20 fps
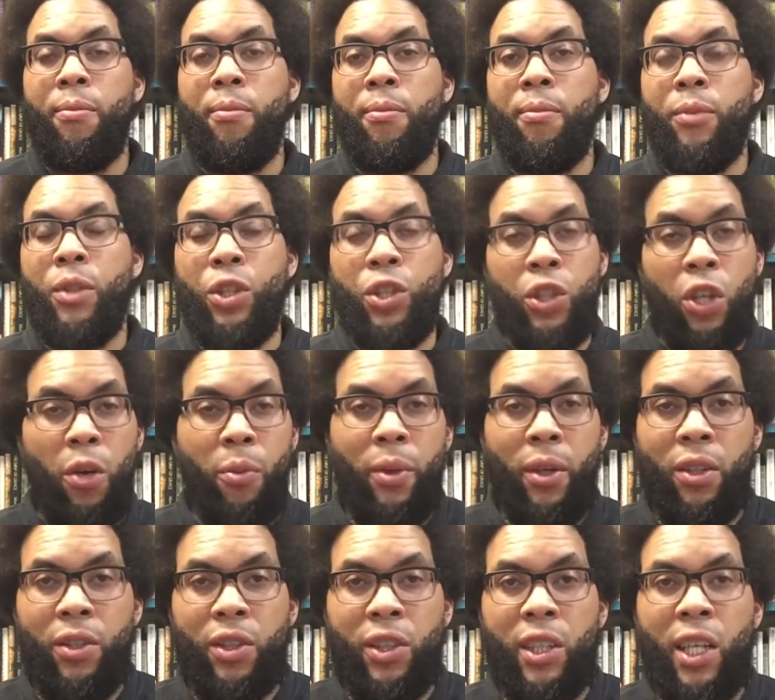the sermon
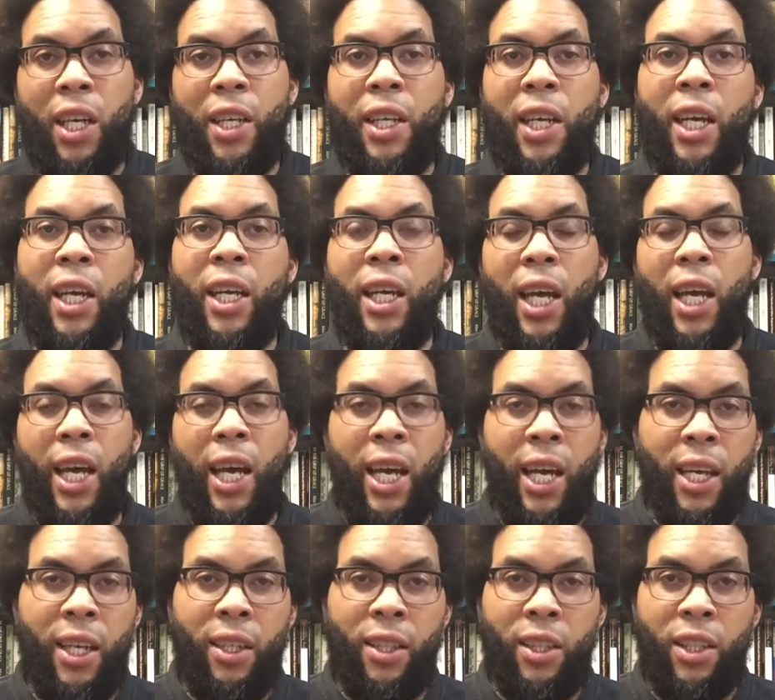on Sunday,
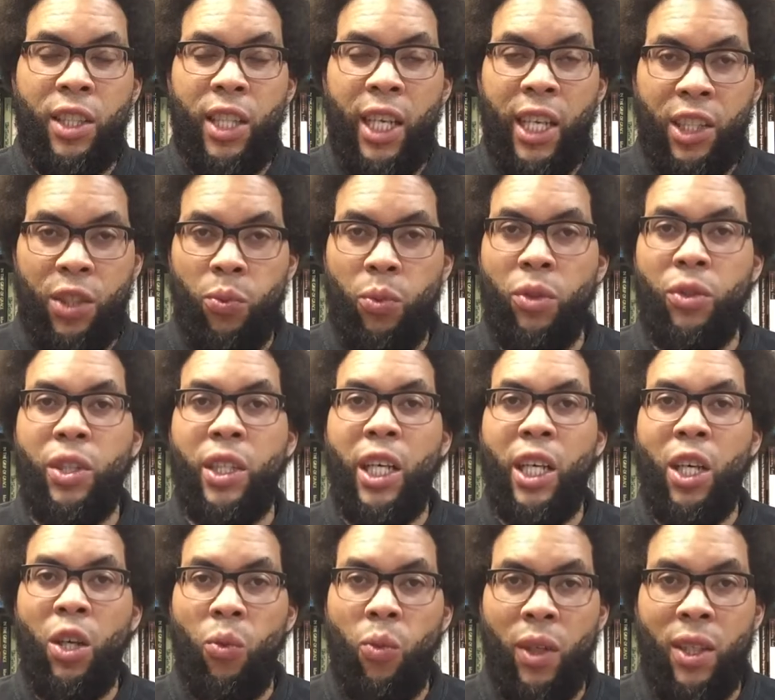and the text will
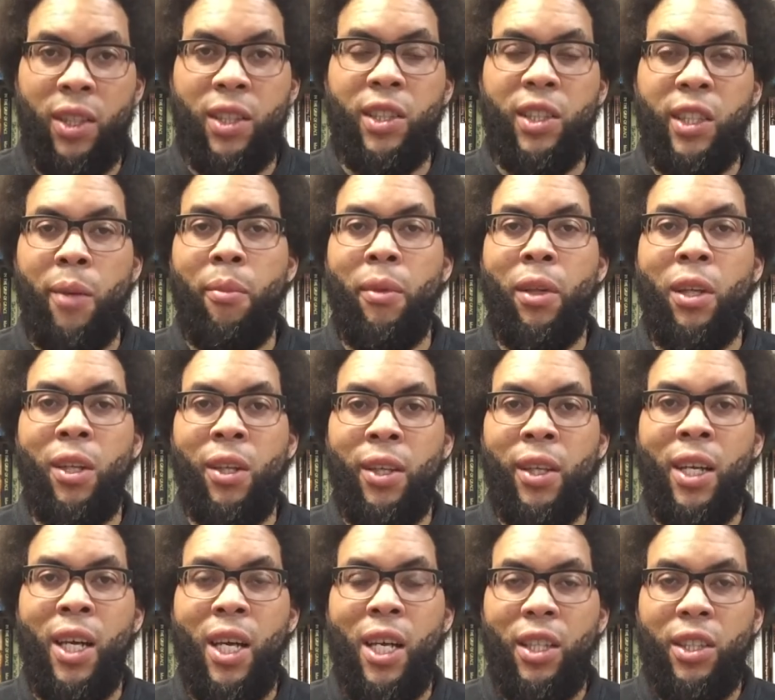deal with similar
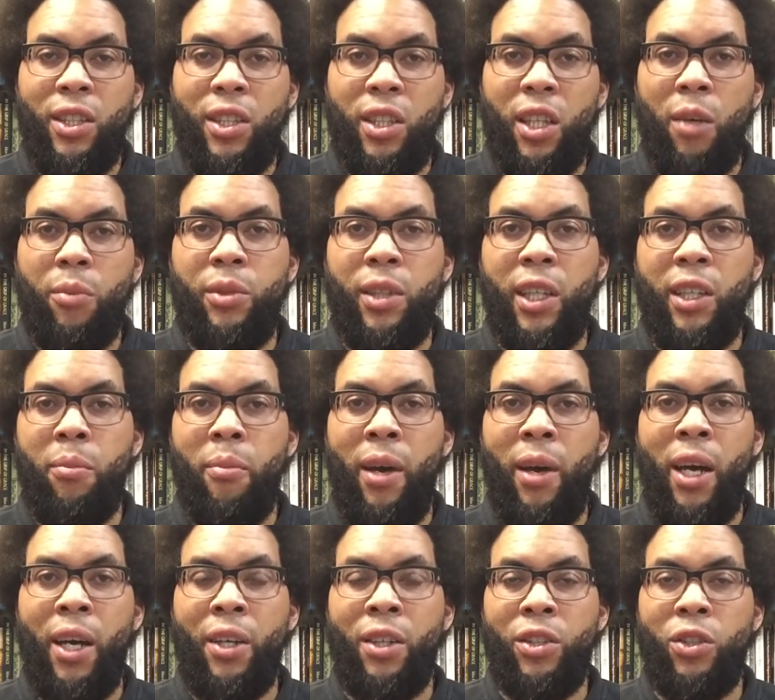subject
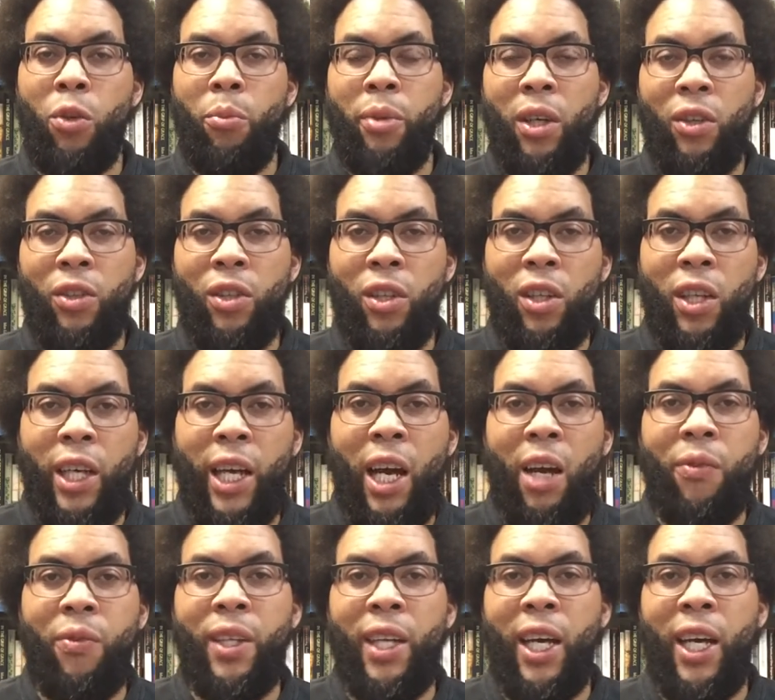matter. So be on the lookout
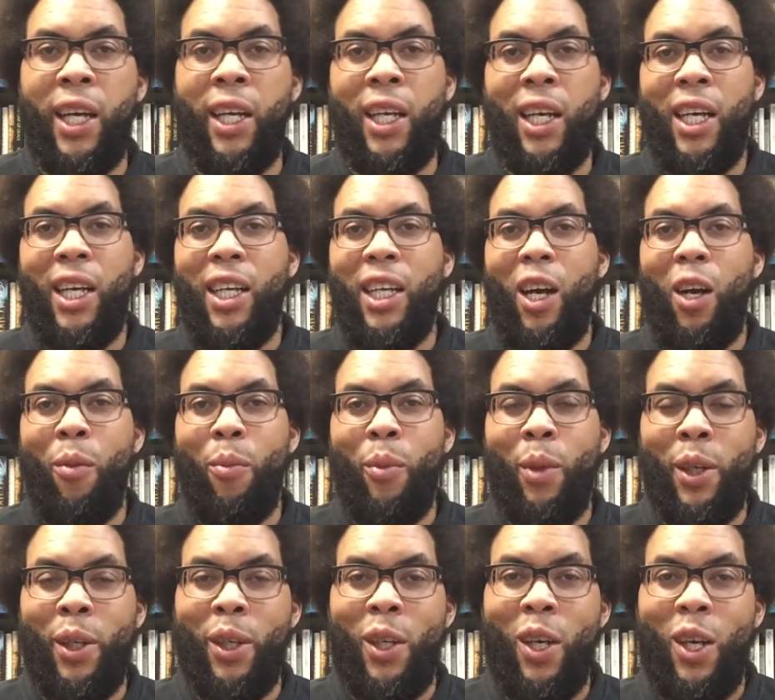for that
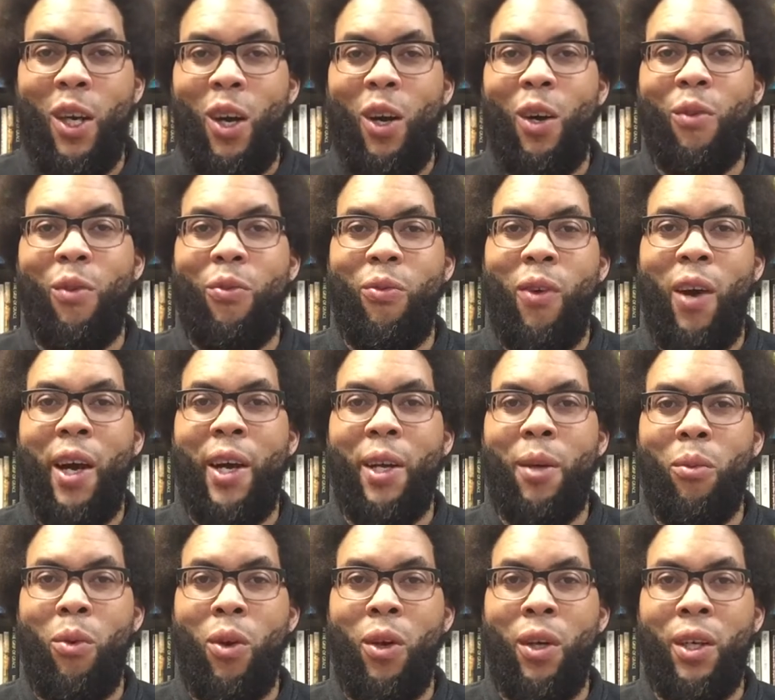coming on Friday
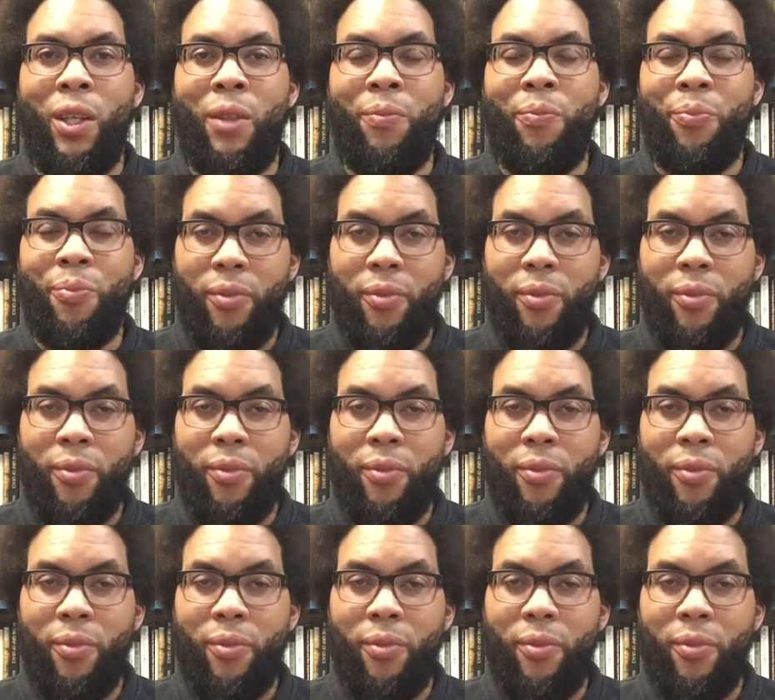morning.